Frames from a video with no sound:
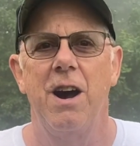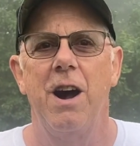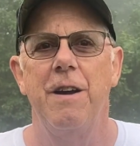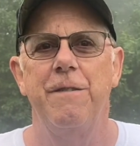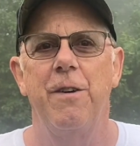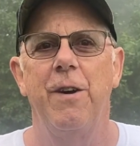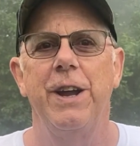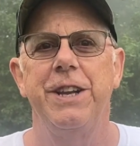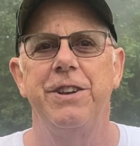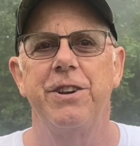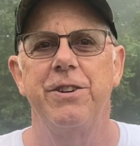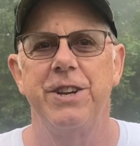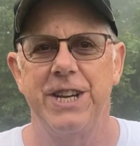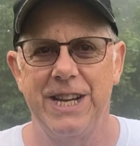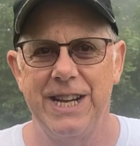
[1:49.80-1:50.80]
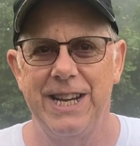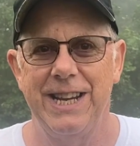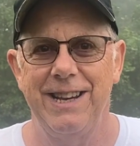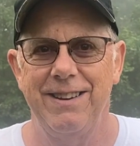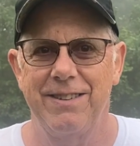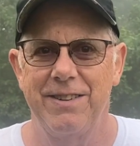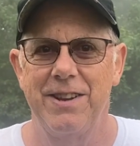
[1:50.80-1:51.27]
avoid your
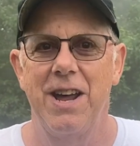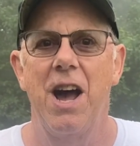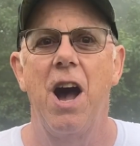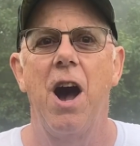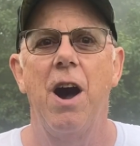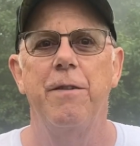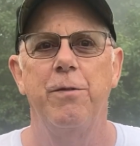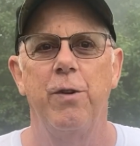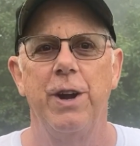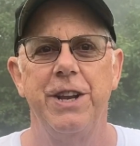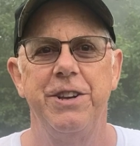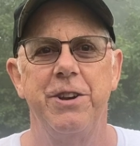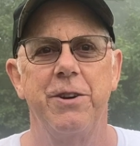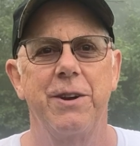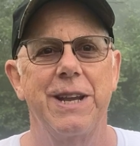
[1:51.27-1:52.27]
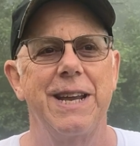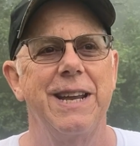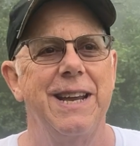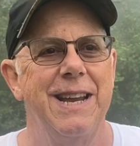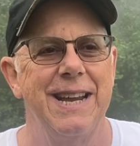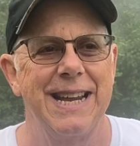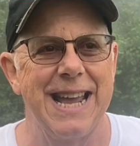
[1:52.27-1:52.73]
teas, avoid your
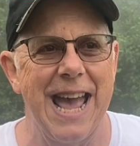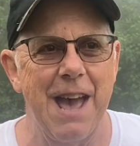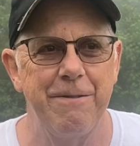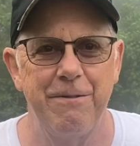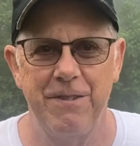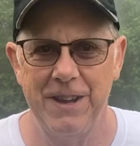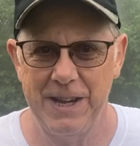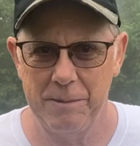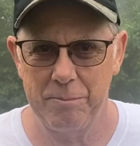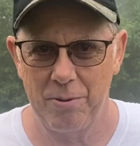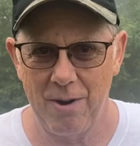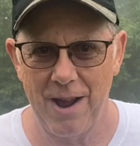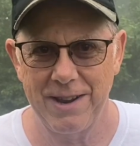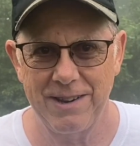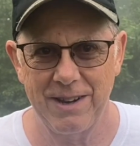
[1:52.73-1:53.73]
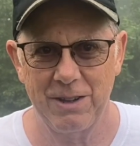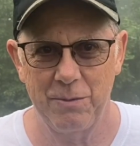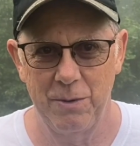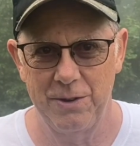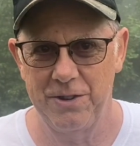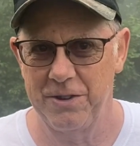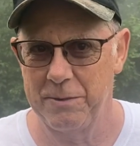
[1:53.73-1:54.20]
caffeine products,
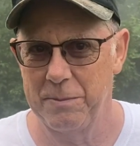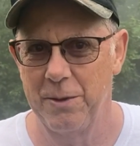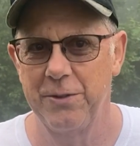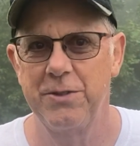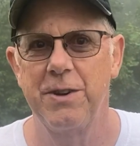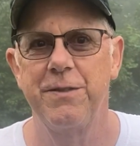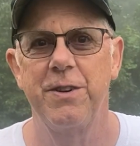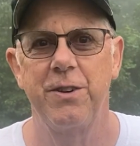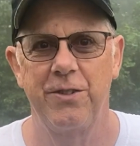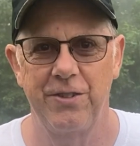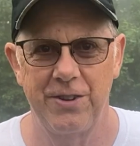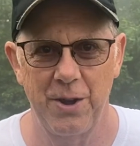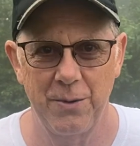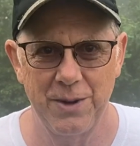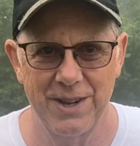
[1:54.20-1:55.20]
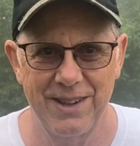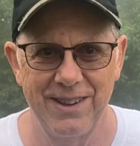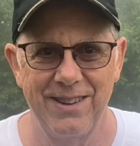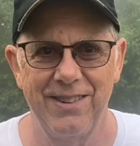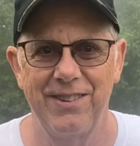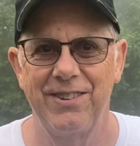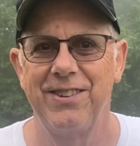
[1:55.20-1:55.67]
which is most of your
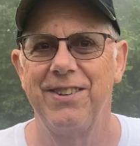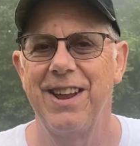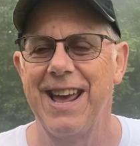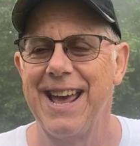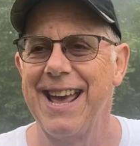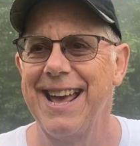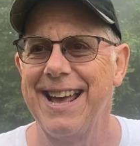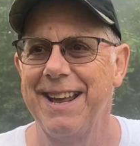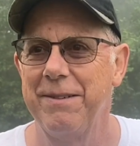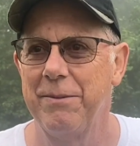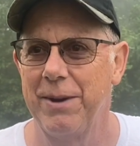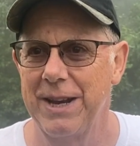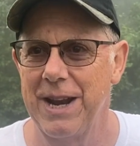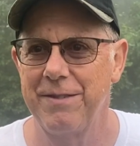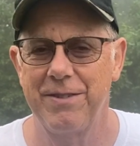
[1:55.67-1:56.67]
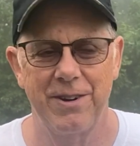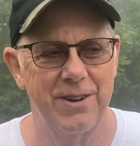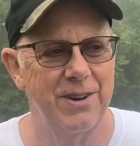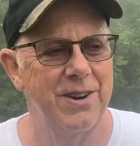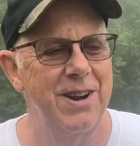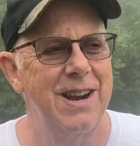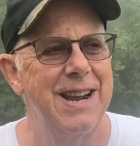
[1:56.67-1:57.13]
sodas and
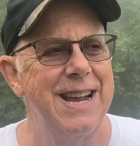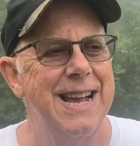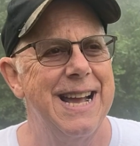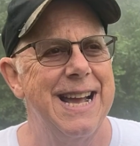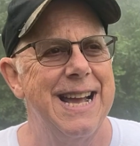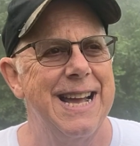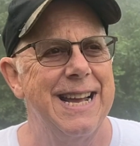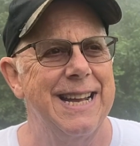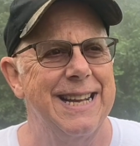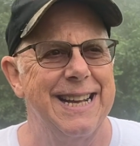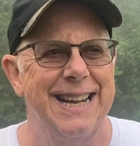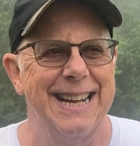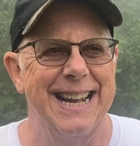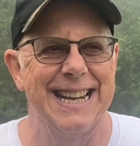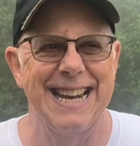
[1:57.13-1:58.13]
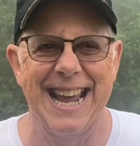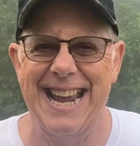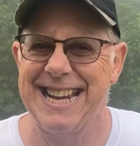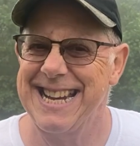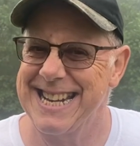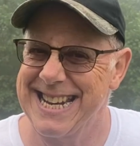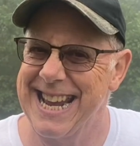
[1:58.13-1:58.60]
whatever and I
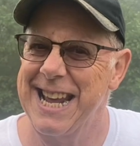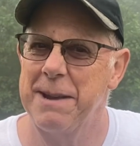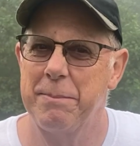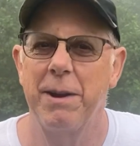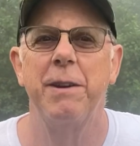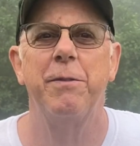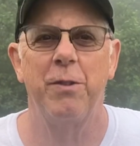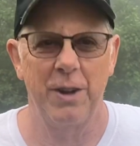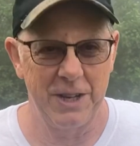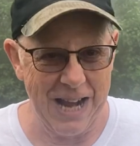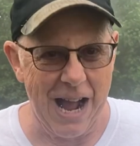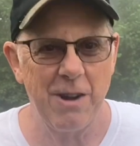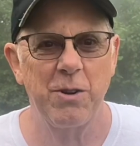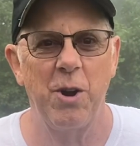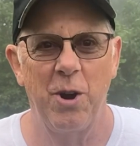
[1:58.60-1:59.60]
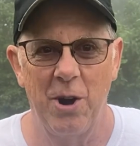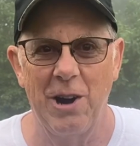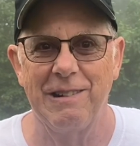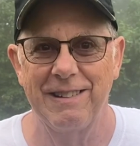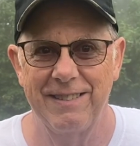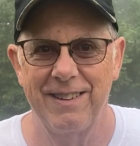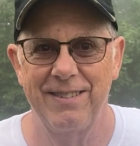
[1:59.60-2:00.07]
hate to say it, but avoid
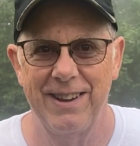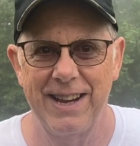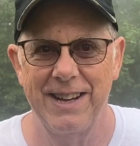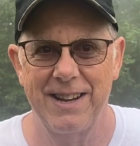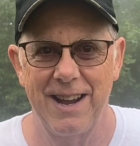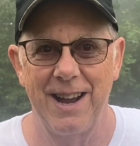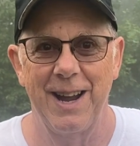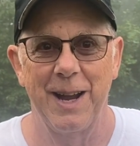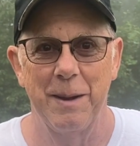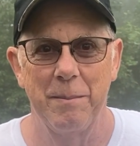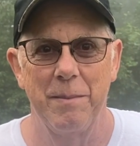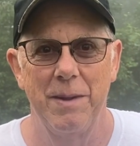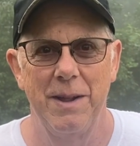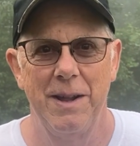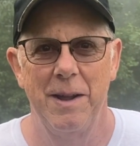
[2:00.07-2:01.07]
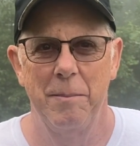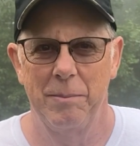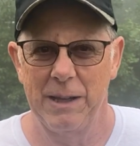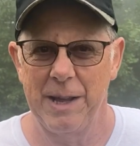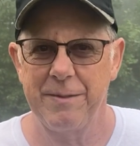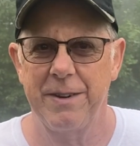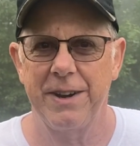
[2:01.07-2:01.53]
alcohol at the same time.
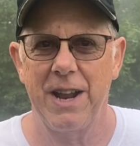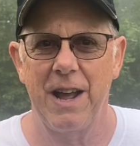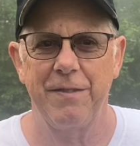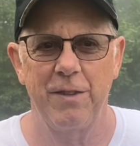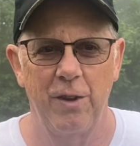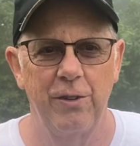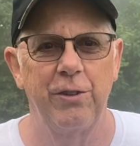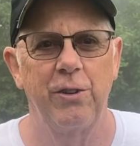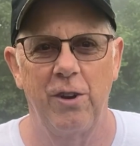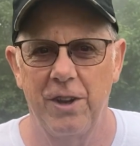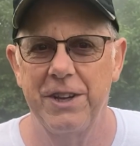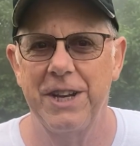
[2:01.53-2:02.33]
Believe it or not, those are all